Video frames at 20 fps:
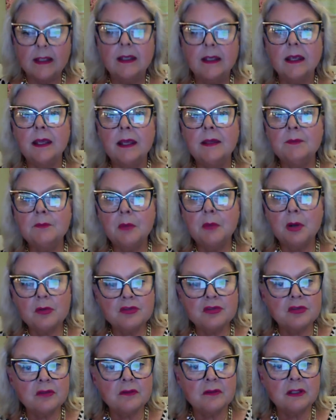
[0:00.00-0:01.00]
And
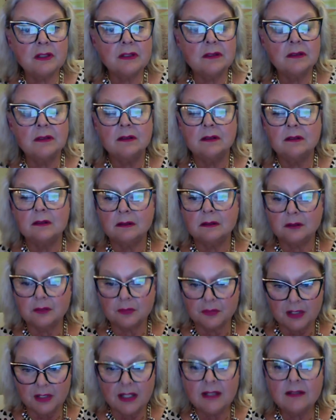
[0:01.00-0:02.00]
most of it,
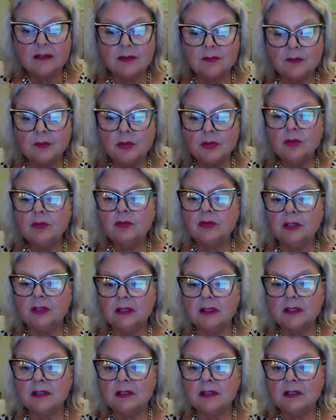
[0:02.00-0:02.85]
creating beauty,